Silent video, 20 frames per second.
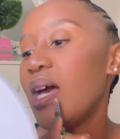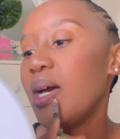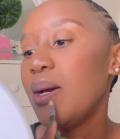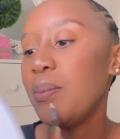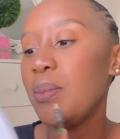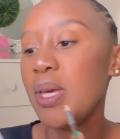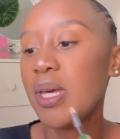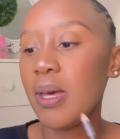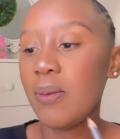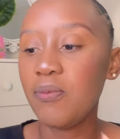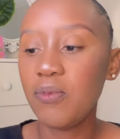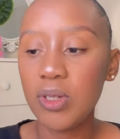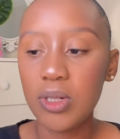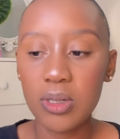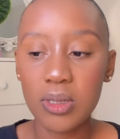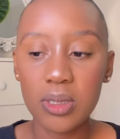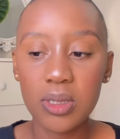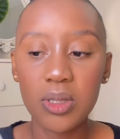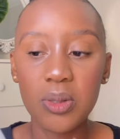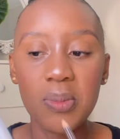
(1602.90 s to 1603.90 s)
makeup
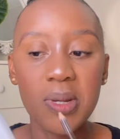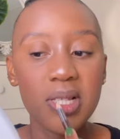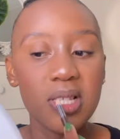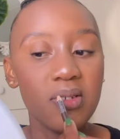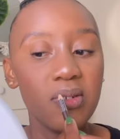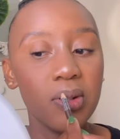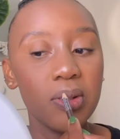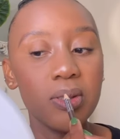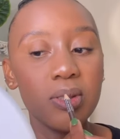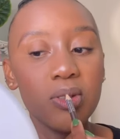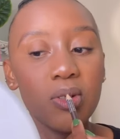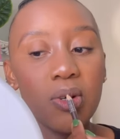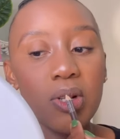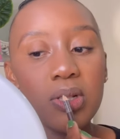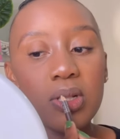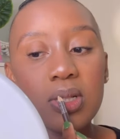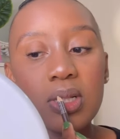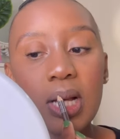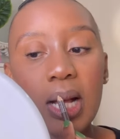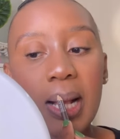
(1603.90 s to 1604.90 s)
videos, you must have a good story
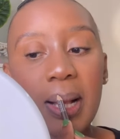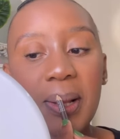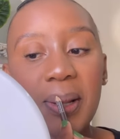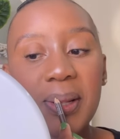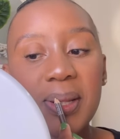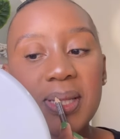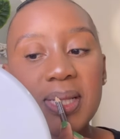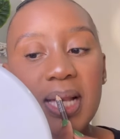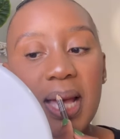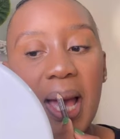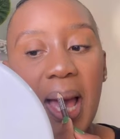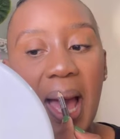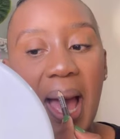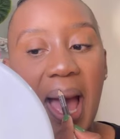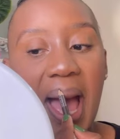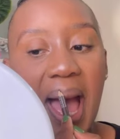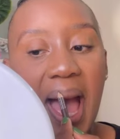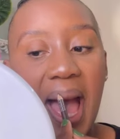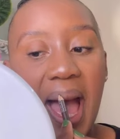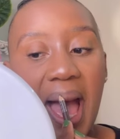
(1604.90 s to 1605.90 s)
to tell because...
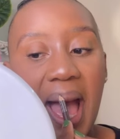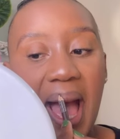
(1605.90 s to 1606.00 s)
Uh -uh.